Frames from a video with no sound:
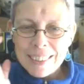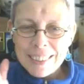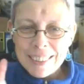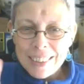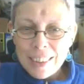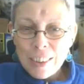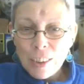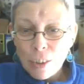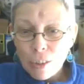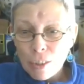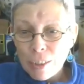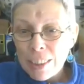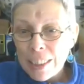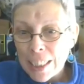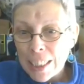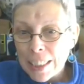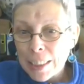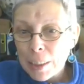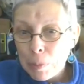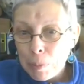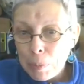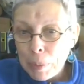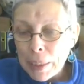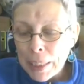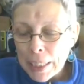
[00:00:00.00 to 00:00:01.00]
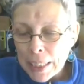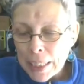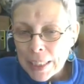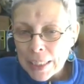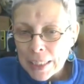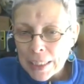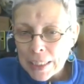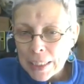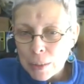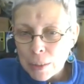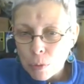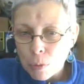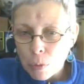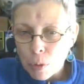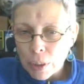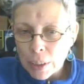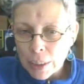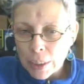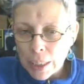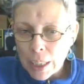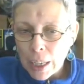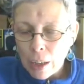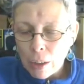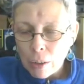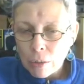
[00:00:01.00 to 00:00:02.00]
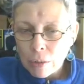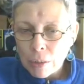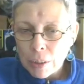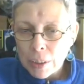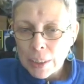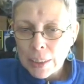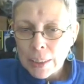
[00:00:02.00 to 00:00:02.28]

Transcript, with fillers: you know the experience is what counts